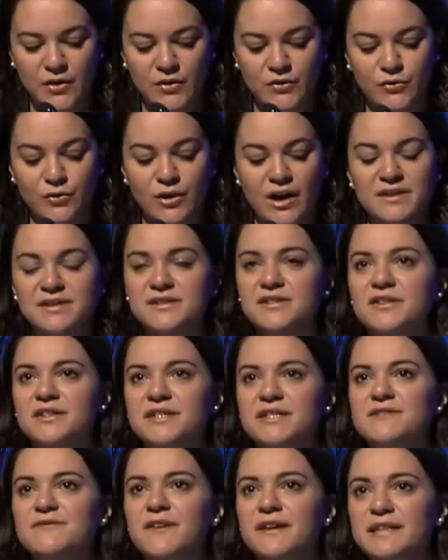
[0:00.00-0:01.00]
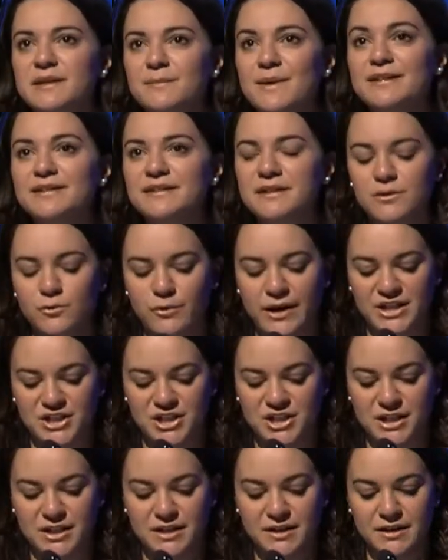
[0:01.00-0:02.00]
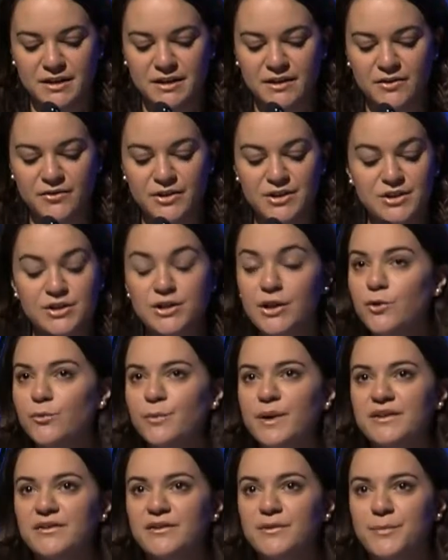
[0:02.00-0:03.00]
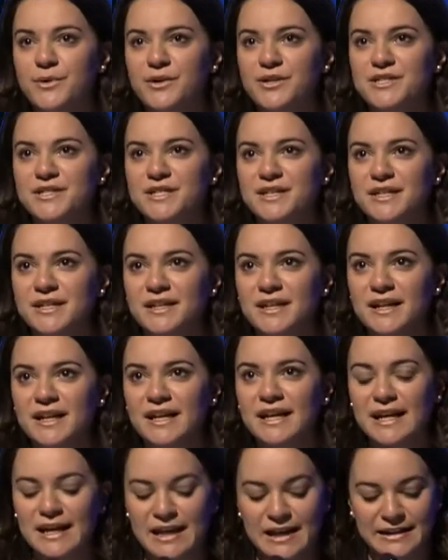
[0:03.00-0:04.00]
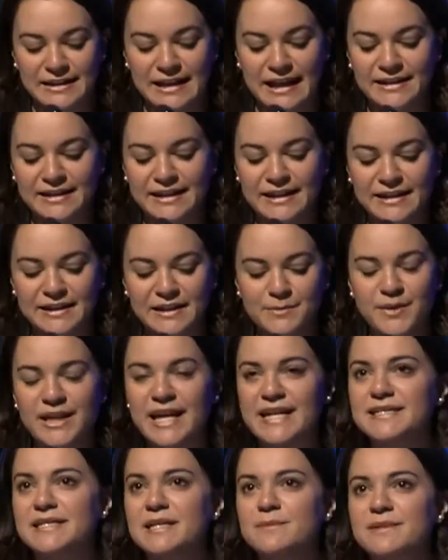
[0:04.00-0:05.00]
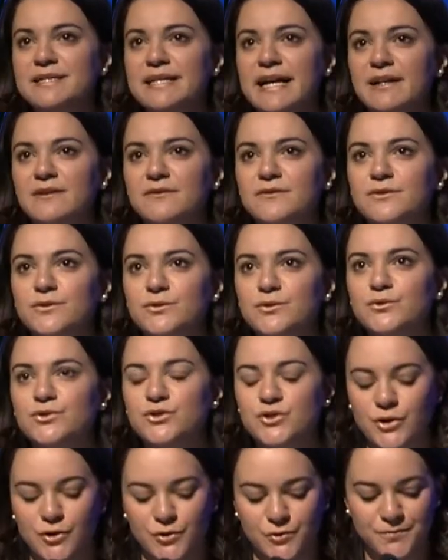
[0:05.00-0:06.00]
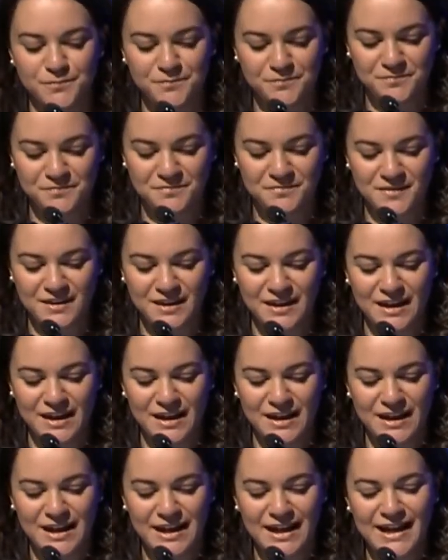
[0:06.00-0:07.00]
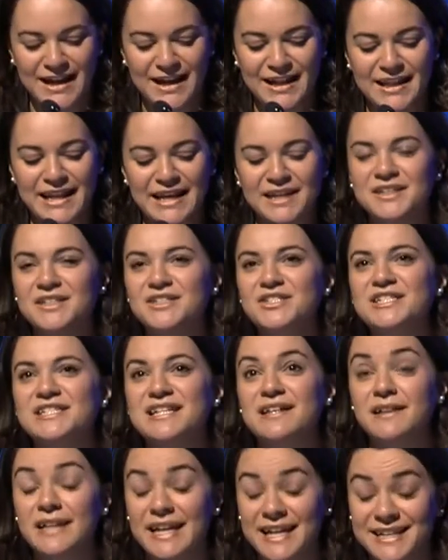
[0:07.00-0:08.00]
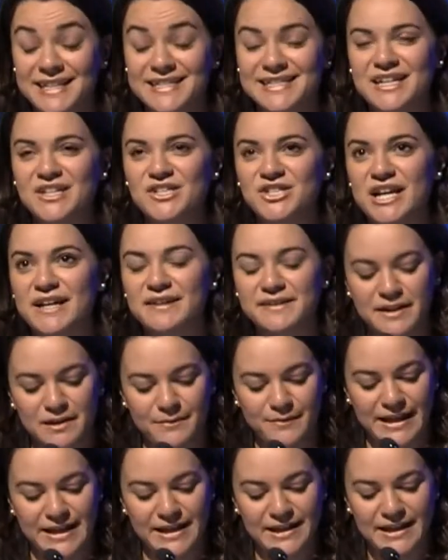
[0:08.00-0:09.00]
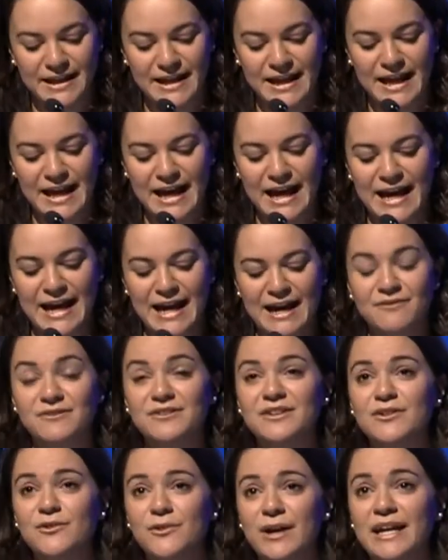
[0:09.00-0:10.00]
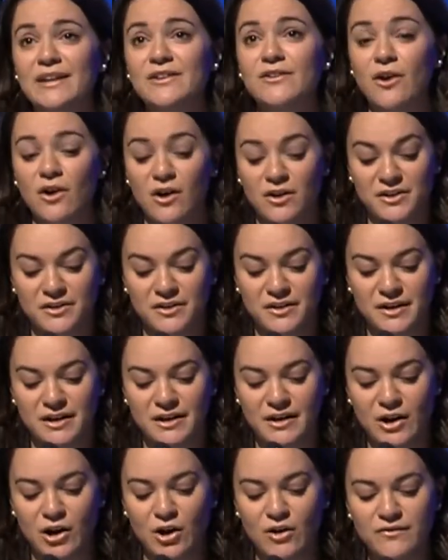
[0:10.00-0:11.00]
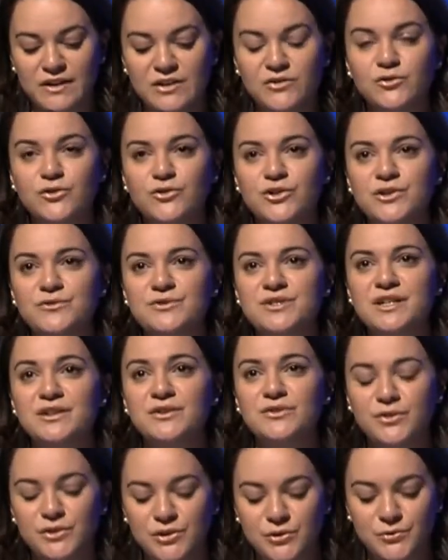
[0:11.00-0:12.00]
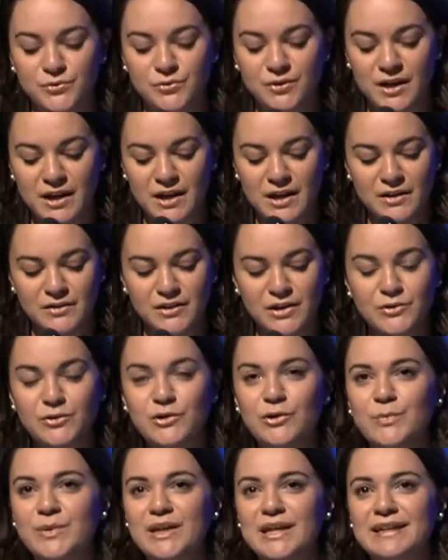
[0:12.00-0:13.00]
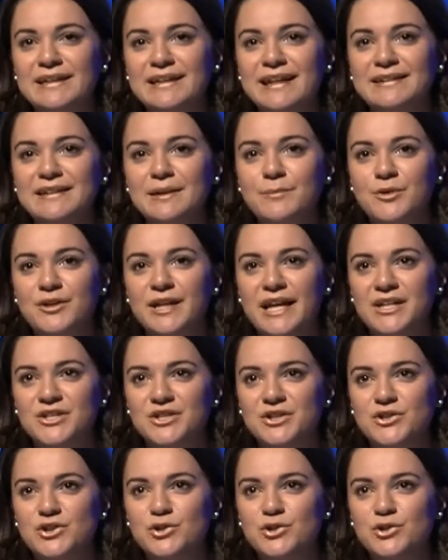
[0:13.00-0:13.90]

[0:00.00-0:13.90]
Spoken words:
To answer this fundamental question, there is no better person than the EDPS himself to do so. Ladies and gentlemen, I have the great honor of introducing to you the European Data Protection